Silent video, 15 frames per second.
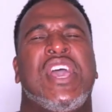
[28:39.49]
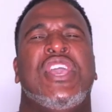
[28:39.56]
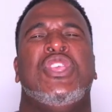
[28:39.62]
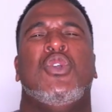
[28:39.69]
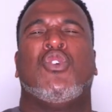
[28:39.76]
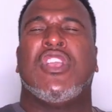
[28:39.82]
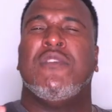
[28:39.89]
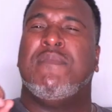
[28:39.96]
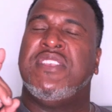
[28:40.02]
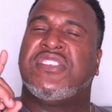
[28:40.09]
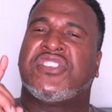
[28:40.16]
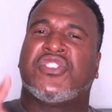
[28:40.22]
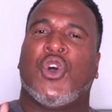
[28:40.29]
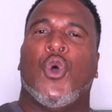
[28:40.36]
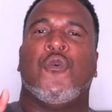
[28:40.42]
You can be
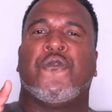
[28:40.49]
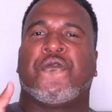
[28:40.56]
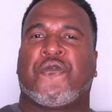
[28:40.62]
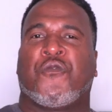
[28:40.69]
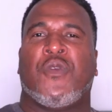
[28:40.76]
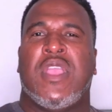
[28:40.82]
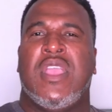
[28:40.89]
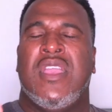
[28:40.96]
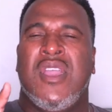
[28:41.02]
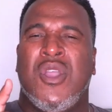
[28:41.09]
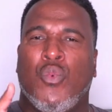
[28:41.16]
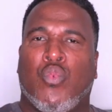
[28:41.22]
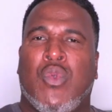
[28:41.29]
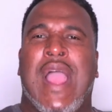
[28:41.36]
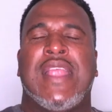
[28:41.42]
so free
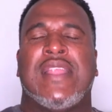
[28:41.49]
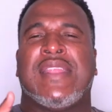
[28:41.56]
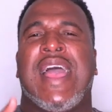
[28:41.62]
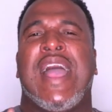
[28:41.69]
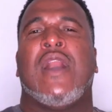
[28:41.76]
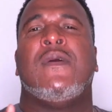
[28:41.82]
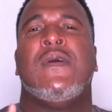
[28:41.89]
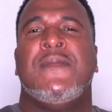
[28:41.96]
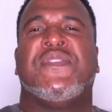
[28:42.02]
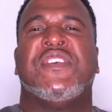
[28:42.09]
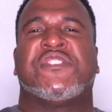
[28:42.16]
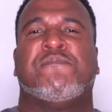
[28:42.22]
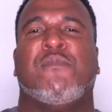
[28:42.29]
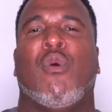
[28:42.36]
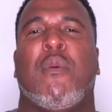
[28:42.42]
right now,
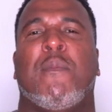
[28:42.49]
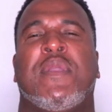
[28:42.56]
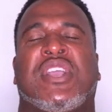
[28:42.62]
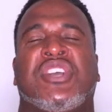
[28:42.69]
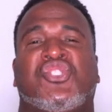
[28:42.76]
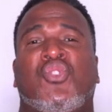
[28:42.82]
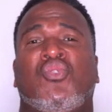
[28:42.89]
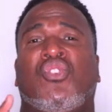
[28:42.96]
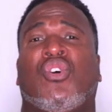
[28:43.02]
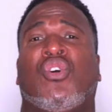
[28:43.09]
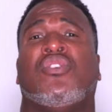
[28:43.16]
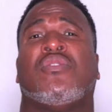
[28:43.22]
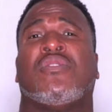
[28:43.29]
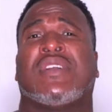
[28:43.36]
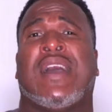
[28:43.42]
this moment, because you know
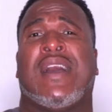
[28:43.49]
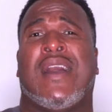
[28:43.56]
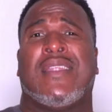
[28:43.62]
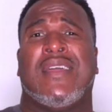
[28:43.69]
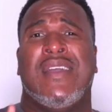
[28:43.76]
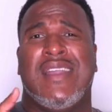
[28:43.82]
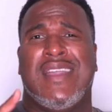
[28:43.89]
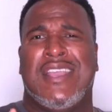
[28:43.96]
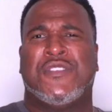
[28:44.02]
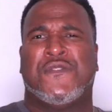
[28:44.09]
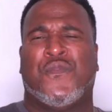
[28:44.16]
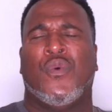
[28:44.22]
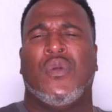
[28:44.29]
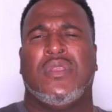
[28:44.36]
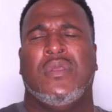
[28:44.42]
your God is
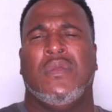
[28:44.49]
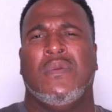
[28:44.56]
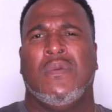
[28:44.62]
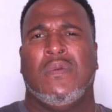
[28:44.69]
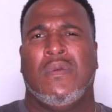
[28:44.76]
for you.